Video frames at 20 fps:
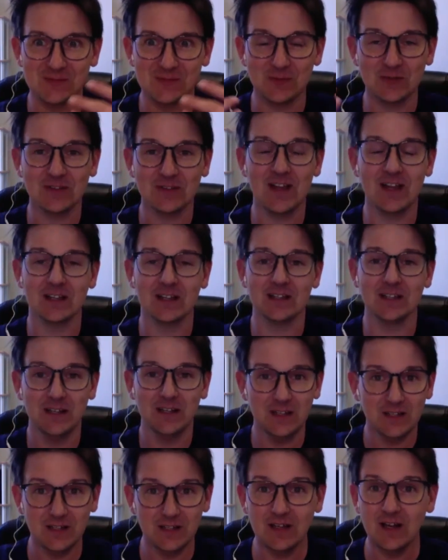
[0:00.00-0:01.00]
We're like,
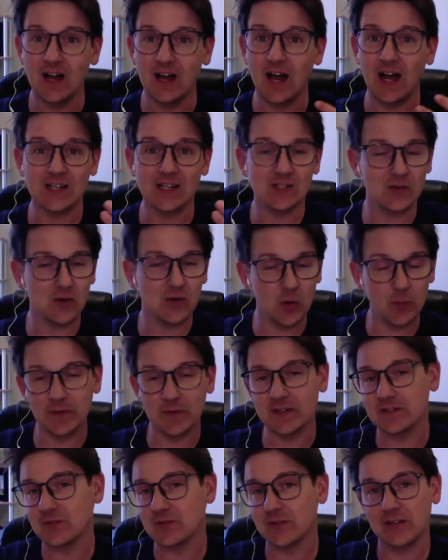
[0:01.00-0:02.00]
eyes are
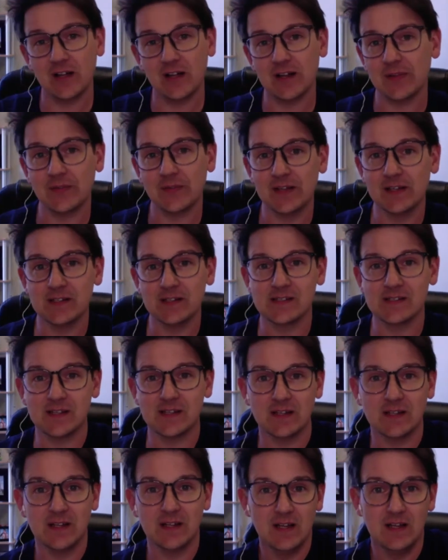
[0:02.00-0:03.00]
opening to a lot of things that